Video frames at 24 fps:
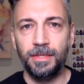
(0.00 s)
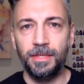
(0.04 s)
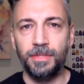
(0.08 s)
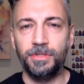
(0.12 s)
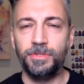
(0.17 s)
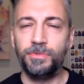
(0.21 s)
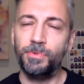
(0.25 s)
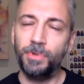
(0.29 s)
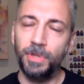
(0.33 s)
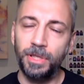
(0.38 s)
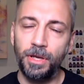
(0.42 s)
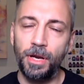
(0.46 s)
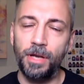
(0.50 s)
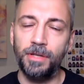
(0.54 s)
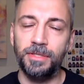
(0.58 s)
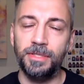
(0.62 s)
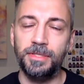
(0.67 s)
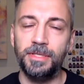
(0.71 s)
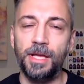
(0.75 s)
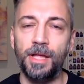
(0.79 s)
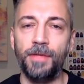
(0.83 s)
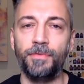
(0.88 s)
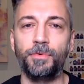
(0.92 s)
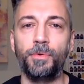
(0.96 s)
It's really hard
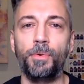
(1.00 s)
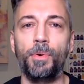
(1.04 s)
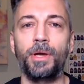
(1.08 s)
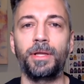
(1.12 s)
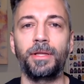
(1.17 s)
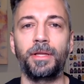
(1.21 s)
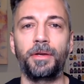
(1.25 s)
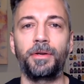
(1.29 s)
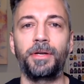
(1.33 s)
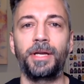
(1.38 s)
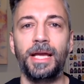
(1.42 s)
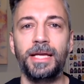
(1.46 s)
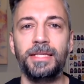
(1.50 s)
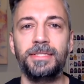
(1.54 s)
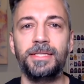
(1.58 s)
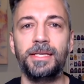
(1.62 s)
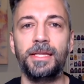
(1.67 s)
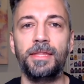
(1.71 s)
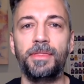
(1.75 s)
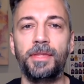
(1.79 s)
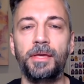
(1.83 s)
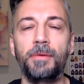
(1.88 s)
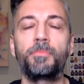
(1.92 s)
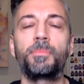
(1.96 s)
to tell if Kawhi Leonard hates
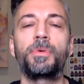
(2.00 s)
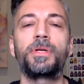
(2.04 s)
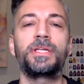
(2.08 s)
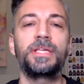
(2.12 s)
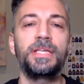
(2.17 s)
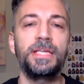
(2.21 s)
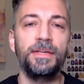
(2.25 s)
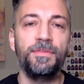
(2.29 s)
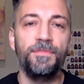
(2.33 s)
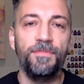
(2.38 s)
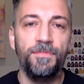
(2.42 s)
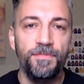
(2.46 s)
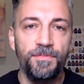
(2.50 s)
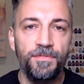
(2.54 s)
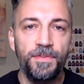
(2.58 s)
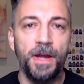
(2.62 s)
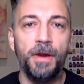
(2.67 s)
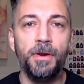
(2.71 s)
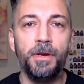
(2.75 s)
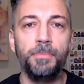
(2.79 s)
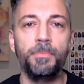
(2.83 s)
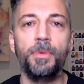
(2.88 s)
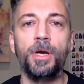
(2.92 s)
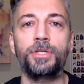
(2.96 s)
anything, but he
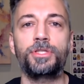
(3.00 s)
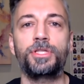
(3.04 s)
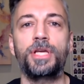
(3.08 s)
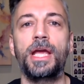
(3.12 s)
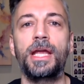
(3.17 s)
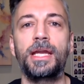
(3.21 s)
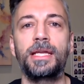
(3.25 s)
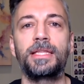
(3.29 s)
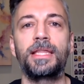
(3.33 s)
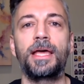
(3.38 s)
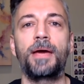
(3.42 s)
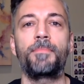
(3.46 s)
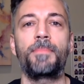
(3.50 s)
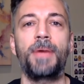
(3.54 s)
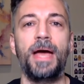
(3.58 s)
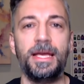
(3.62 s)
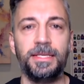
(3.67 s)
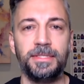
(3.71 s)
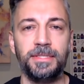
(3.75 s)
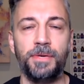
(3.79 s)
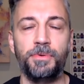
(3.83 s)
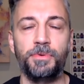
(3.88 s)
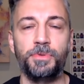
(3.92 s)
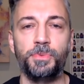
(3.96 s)
very much hated that
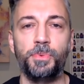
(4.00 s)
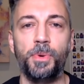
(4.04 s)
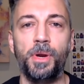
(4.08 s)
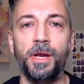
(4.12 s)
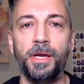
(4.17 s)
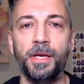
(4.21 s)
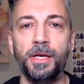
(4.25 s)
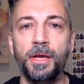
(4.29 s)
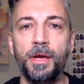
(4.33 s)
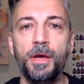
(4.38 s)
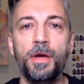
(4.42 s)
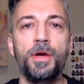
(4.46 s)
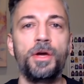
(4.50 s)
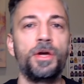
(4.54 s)
mask he was wearing.